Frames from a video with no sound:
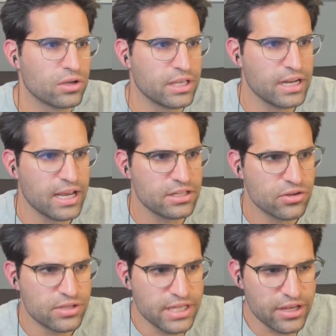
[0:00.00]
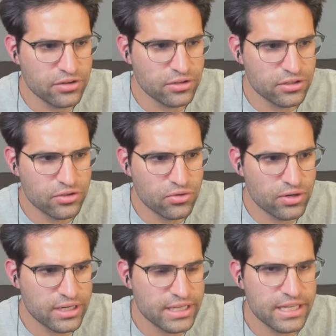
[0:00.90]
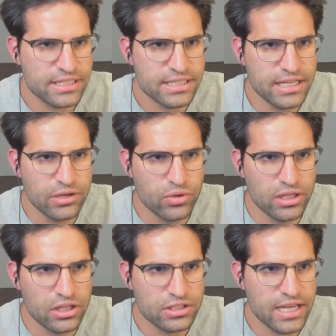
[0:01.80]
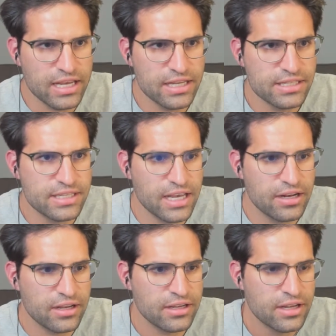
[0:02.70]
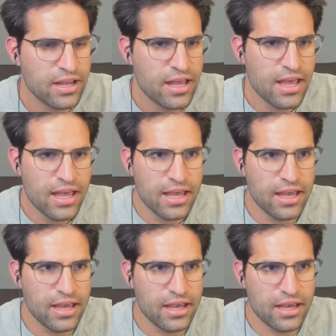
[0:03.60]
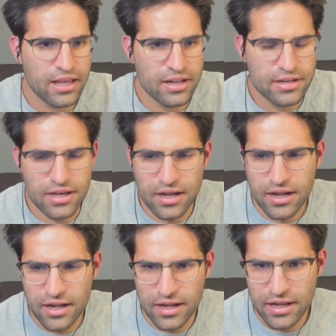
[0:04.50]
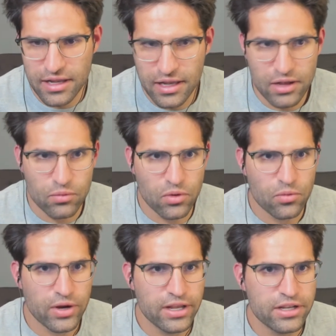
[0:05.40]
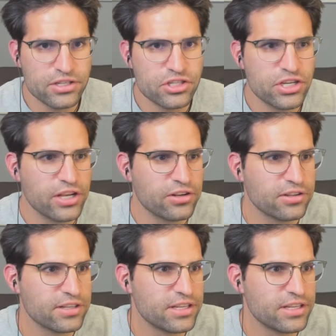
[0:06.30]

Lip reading: looking at. So Daniel Nordagitsky, we looked at his data, and we'll raid his channel.